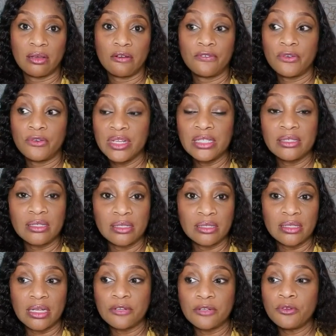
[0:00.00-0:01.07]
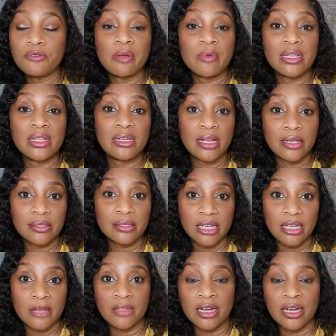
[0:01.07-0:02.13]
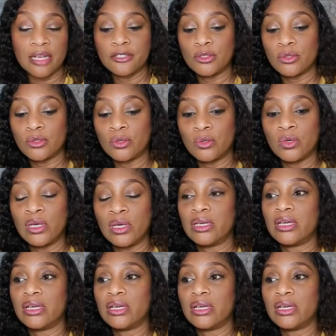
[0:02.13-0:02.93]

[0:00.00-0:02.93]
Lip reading: For instance, I don't remember the last time that I saw